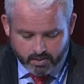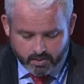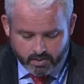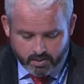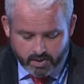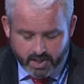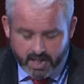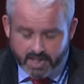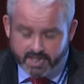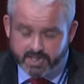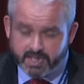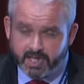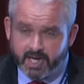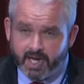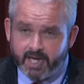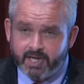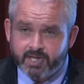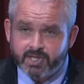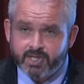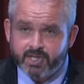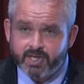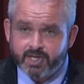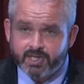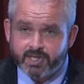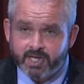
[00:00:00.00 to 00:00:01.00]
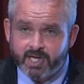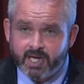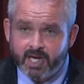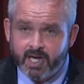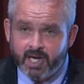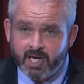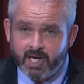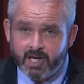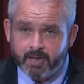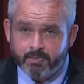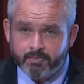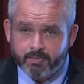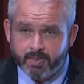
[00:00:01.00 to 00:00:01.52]
Education is
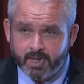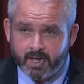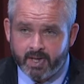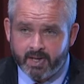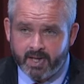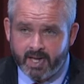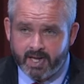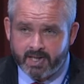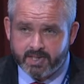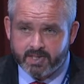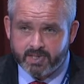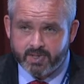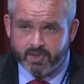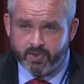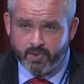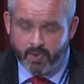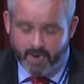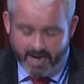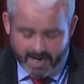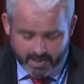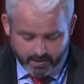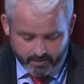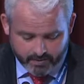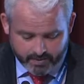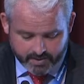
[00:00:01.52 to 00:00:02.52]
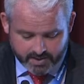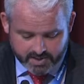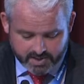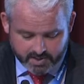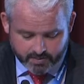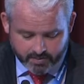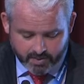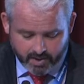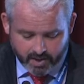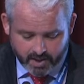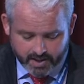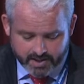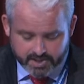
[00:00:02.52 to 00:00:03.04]
key, and that's throughout the
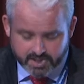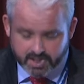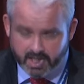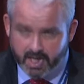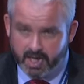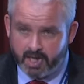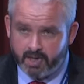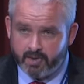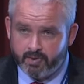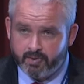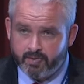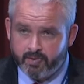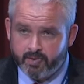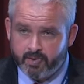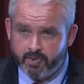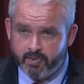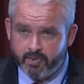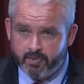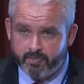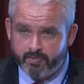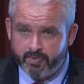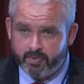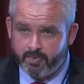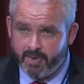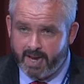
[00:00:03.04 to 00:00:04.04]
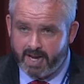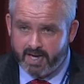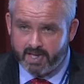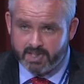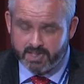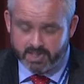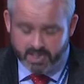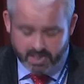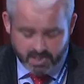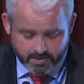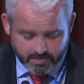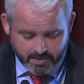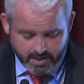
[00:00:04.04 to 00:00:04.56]
supply chain, from
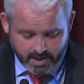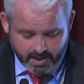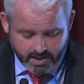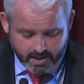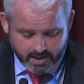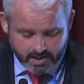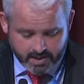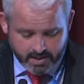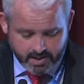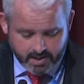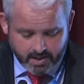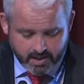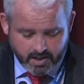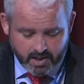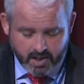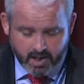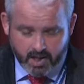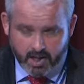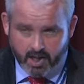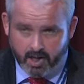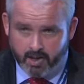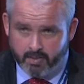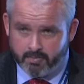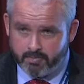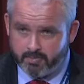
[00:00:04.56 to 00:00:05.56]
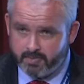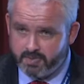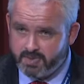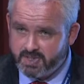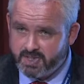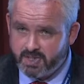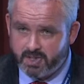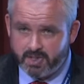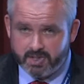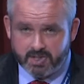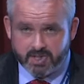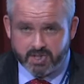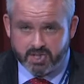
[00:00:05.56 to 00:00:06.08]
academia
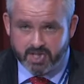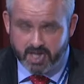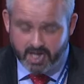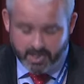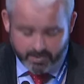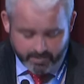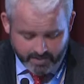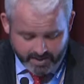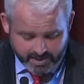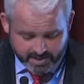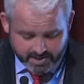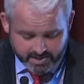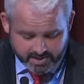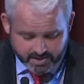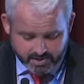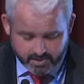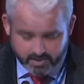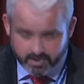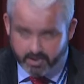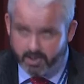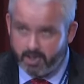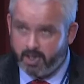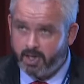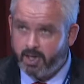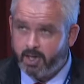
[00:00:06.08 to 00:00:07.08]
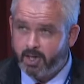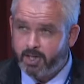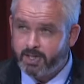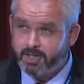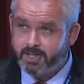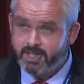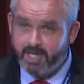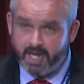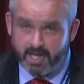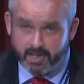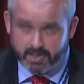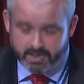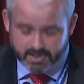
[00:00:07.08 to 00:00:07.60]
to Generation
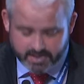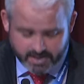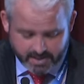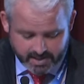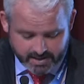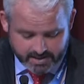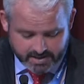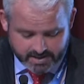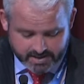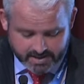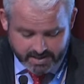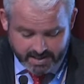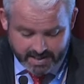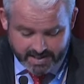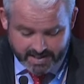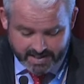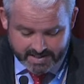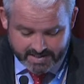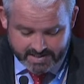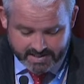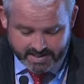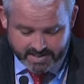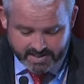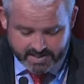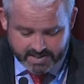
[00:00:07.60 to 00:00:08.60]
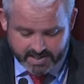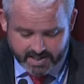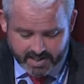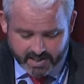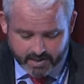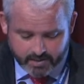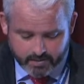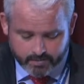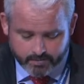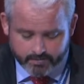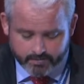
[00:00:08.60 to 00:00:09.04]
Z, as it is now.